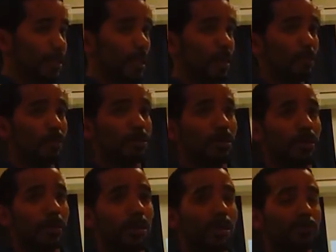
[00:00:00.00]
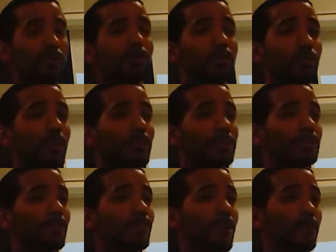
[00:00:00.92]
Now, a nuclear weapon
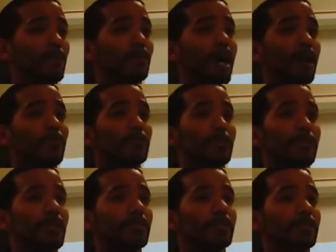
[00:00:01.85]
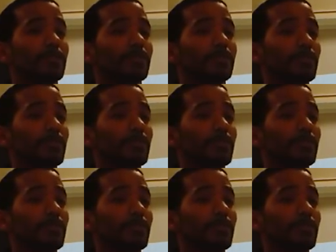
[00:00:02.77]
is a very powerful device.